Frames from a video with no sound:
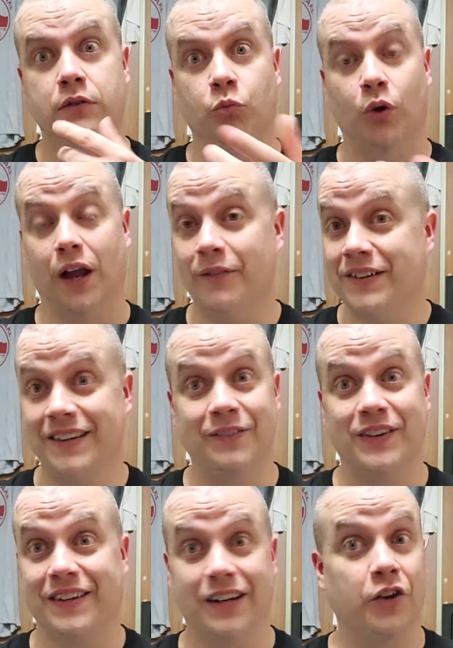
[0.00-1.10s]
Well, obviously, if
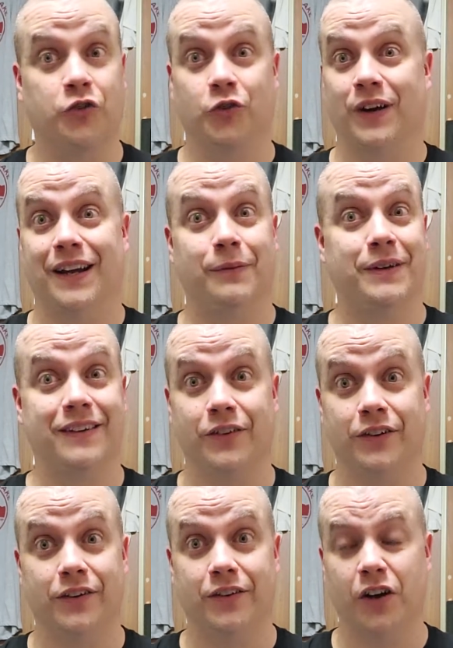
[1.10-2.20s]
it's the Usher, I gotta be telling
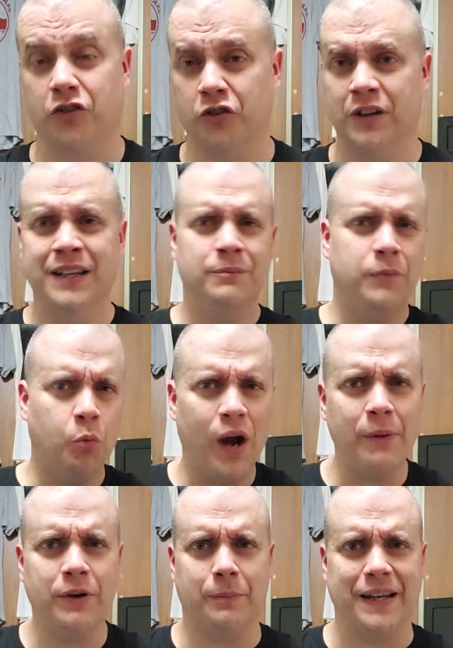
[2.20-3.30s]
you it's the Usher. But
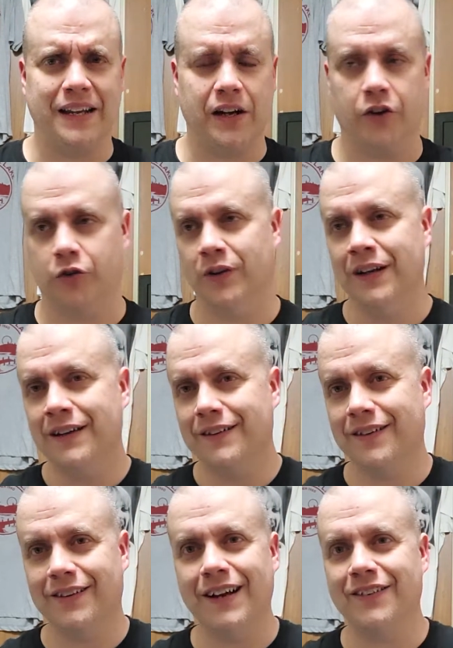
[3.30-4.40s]
why would it be the Usher? Because
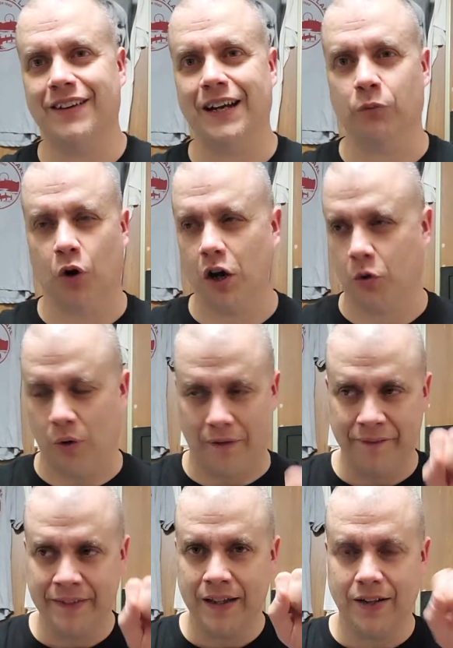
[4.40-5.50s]
it's not Sam
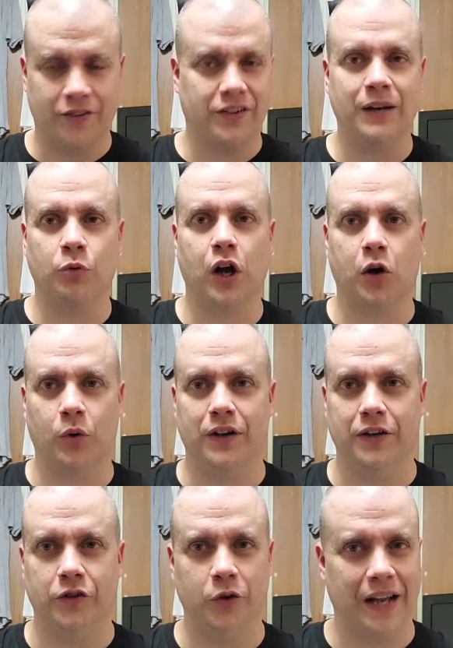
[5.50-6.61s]
Rockwell. Because Sam Rockwell
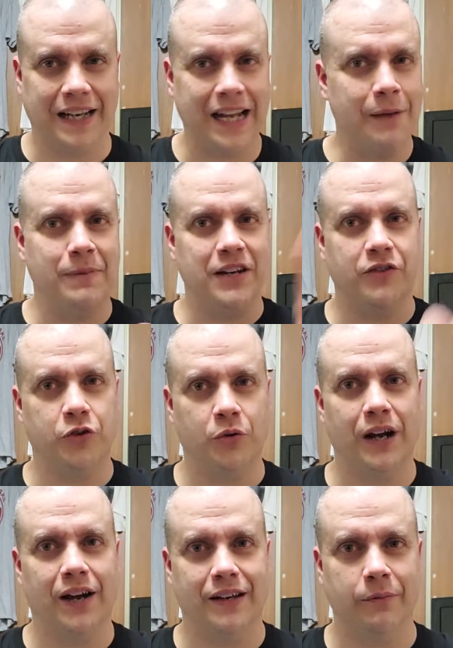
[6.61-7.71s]
didn't do that. That'd be too
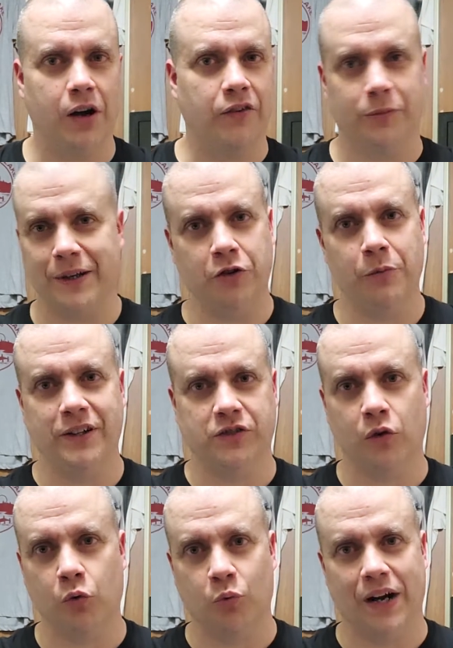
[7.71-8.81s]
goddamn obvious. Be too much of
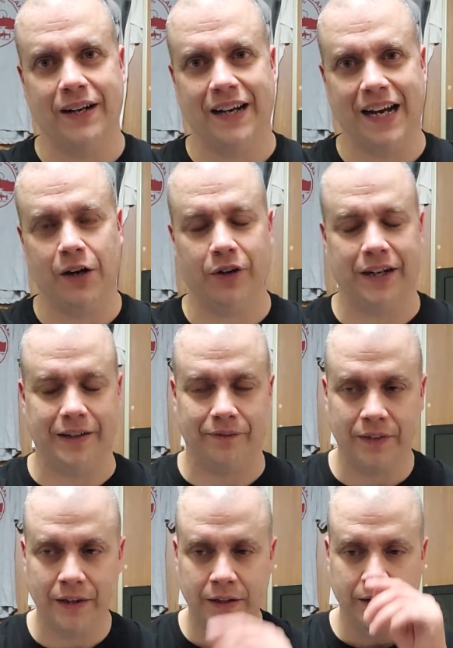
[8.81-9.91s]
a red herring.
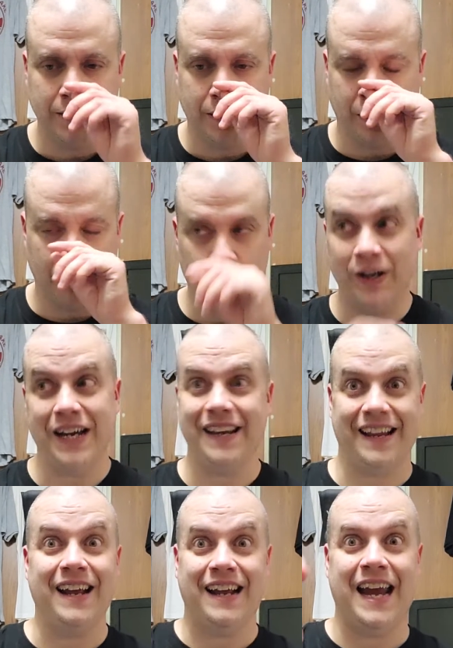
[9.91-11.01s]
Um,
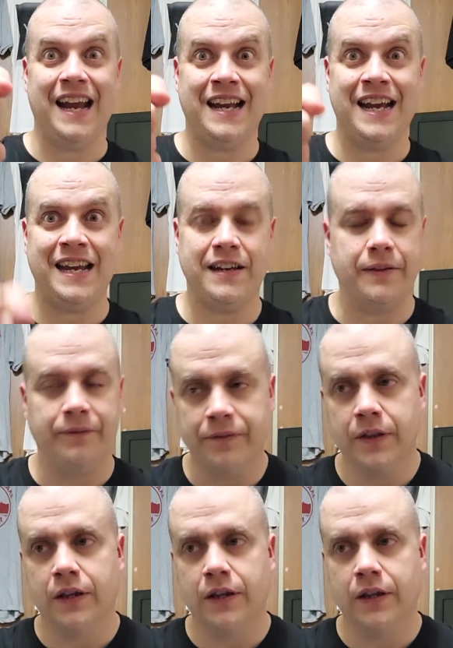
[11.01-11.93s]
with a heading.